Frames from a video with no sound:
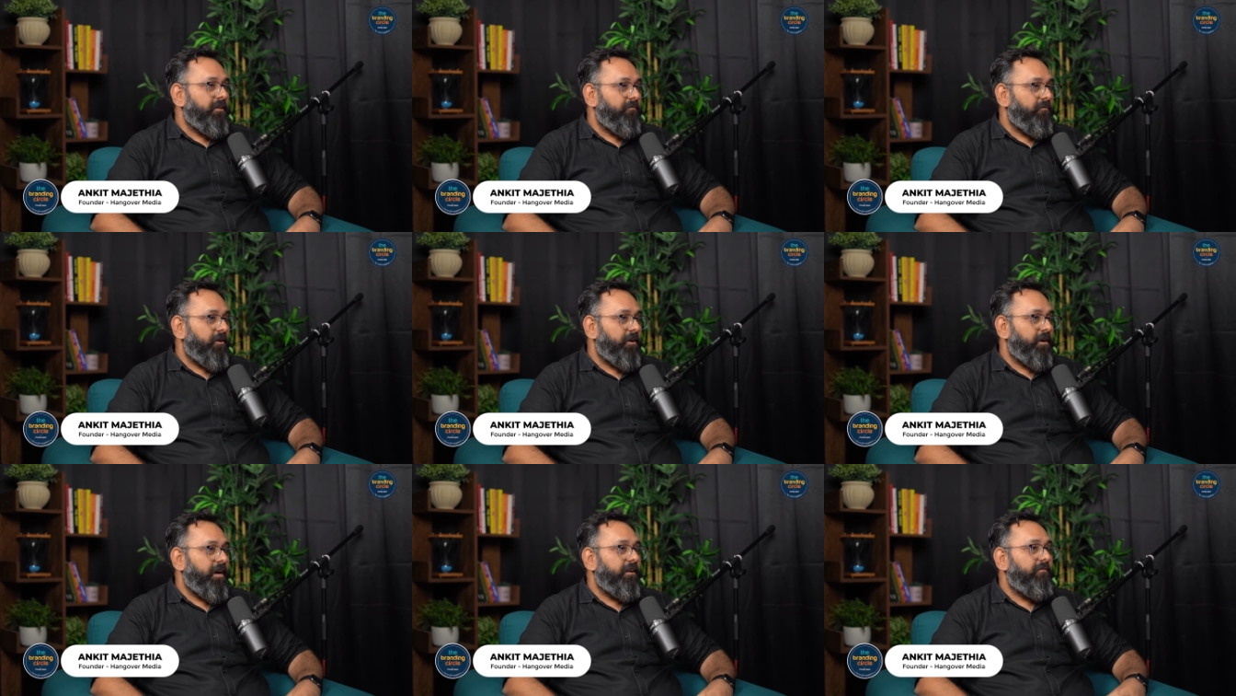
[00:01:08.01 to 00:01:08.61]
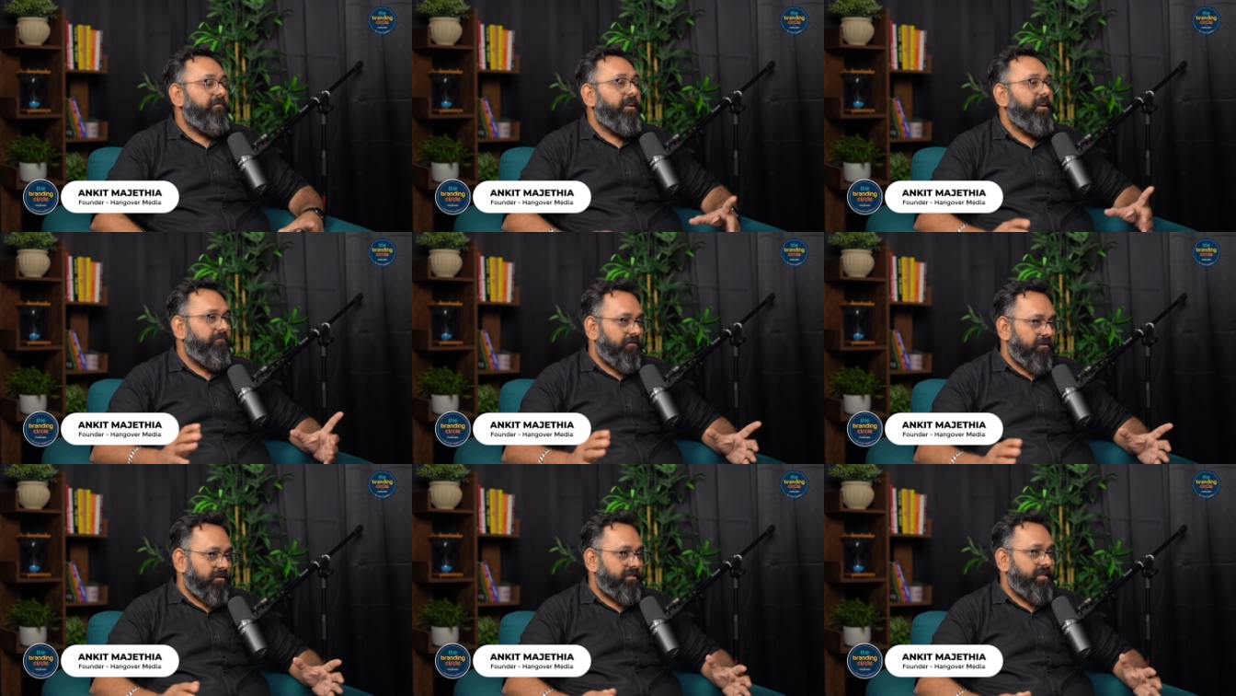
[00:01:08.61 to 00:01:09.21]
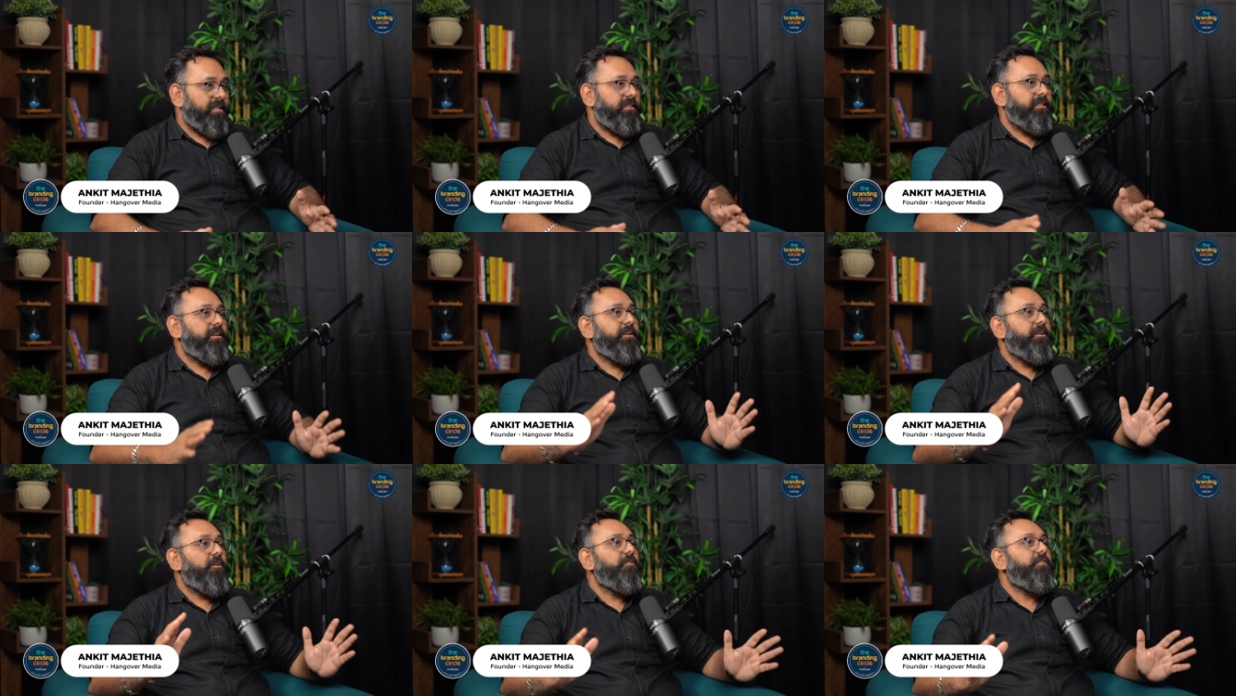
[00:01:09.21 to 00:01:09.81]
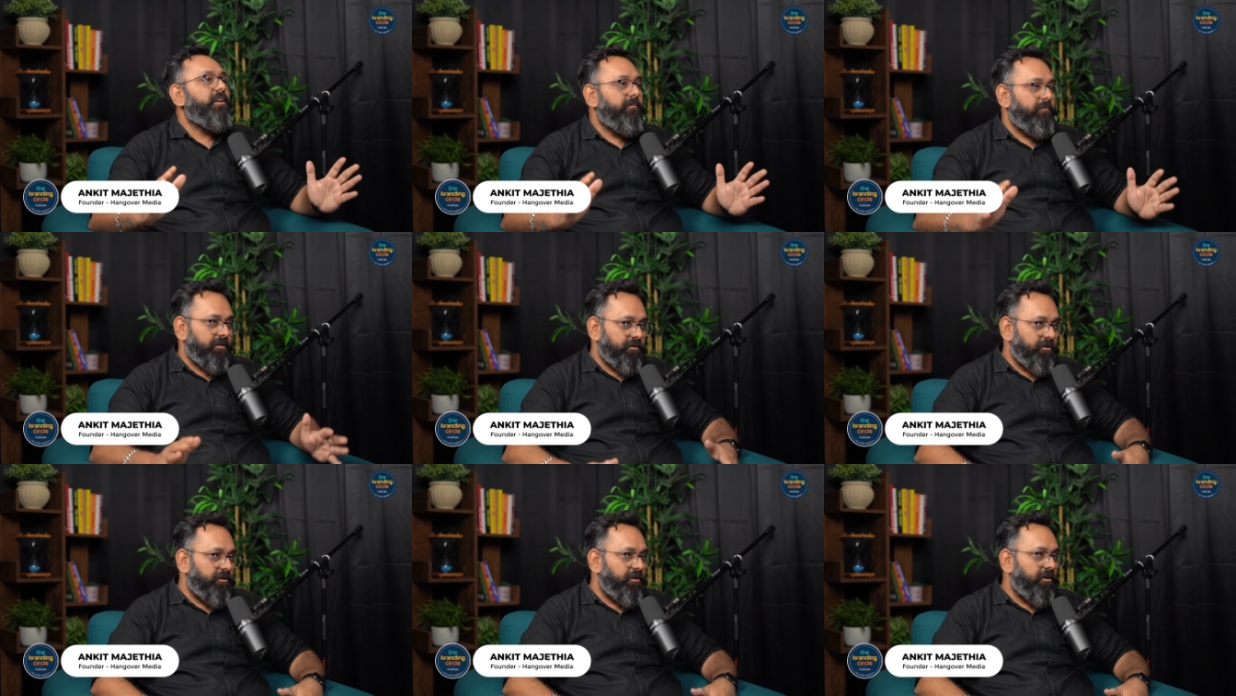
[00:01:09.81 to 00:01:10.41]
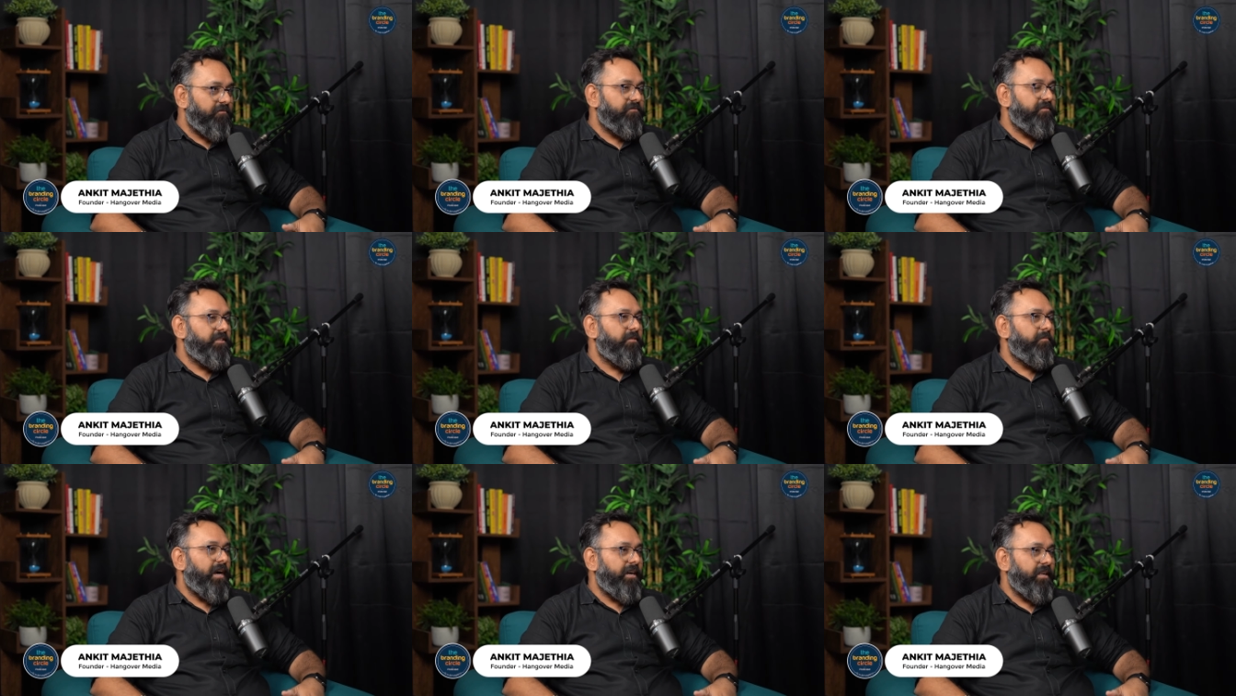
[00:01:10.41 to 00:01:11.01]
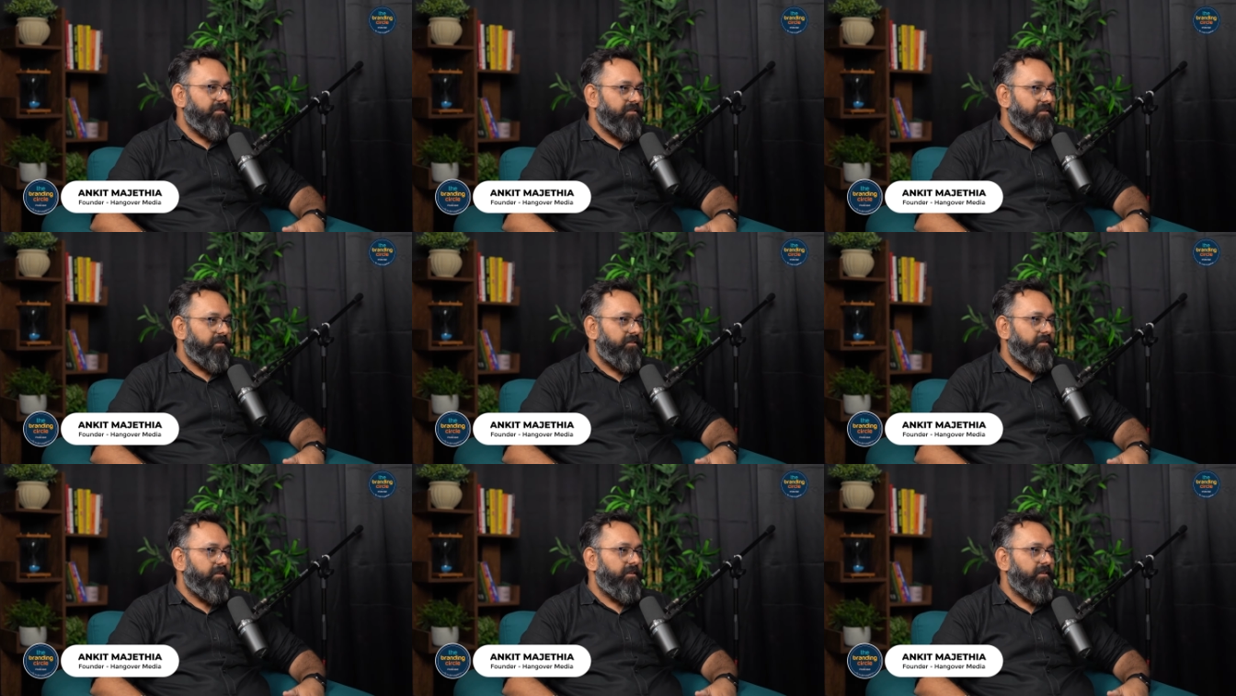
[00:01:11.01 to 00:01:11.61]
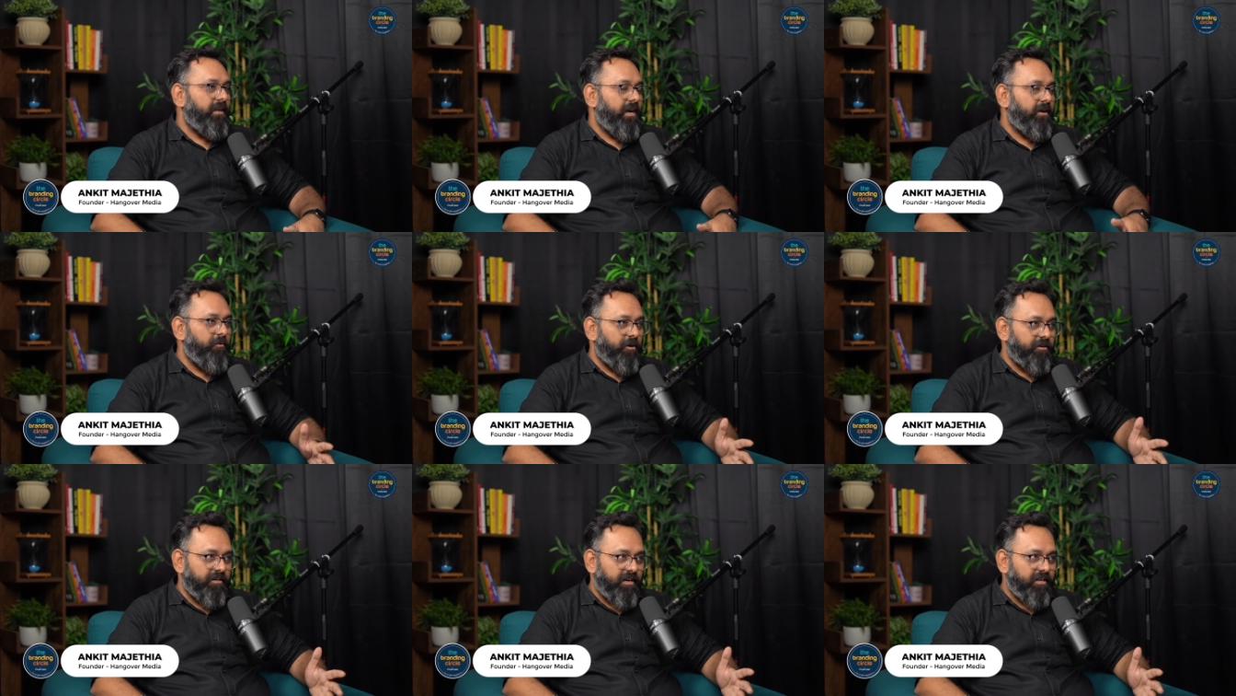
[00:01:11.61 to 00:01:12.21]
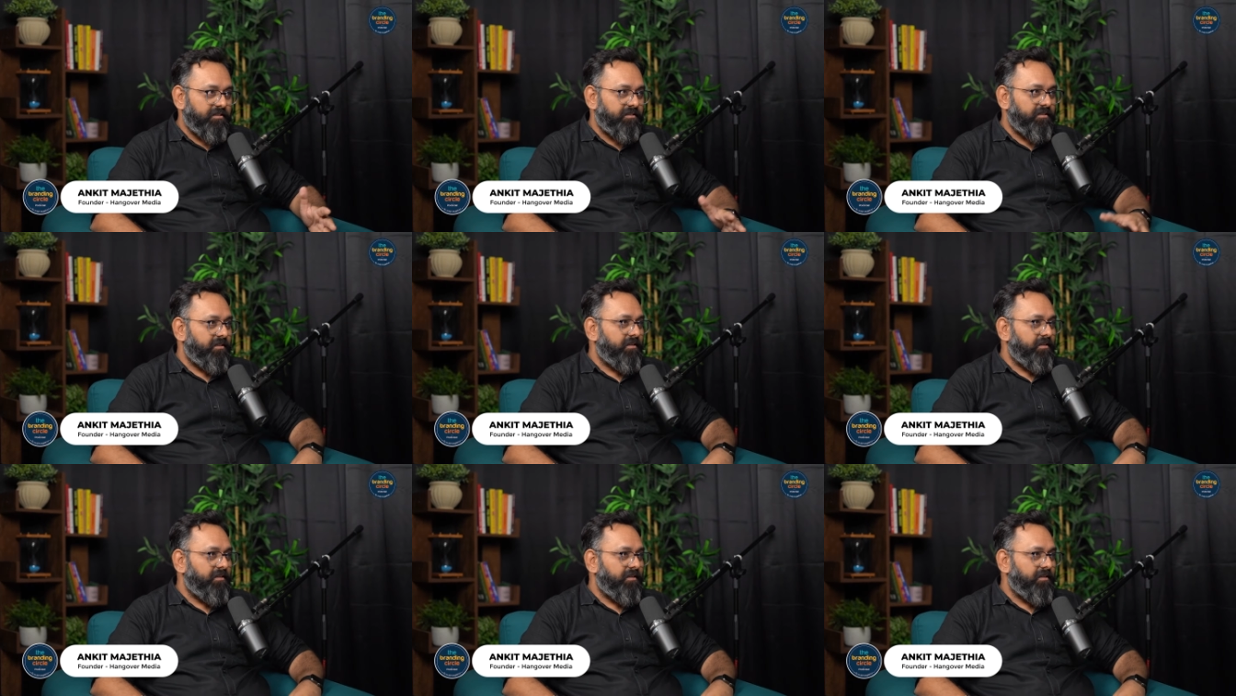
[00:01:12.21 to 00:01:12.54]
for our very first and the inaugural episode of the Branding Circle, our podcast.